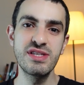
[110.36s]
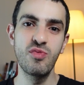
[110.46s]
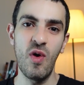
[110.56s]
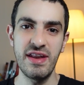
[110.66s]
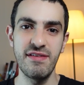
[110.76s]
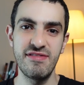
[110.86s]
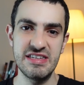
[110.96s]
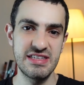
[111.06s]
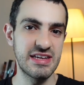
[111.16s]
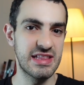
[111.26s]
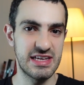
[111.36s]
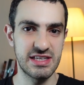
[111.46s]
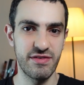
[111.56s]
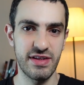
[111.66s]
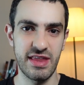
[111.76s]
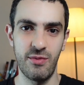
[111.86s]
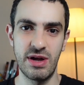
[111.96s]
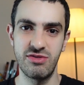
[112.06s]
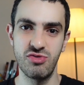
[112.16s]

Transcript: is one investing lesson that I want